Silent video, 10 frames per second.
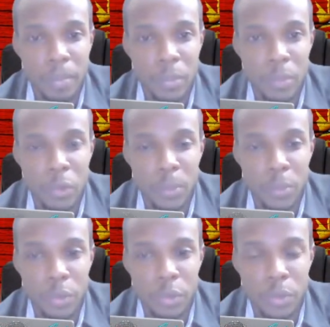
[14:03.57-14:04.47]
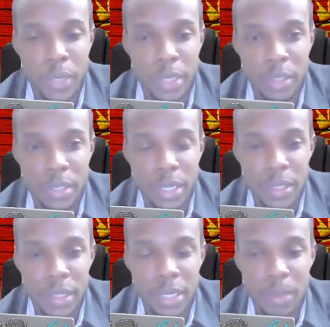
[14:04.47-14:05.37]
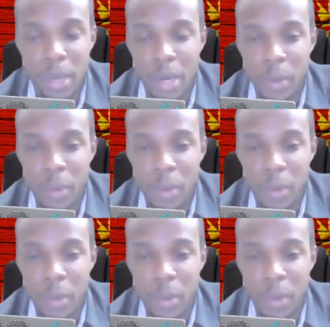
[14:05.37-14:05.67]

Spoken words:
Bruno put you through and you kick the ball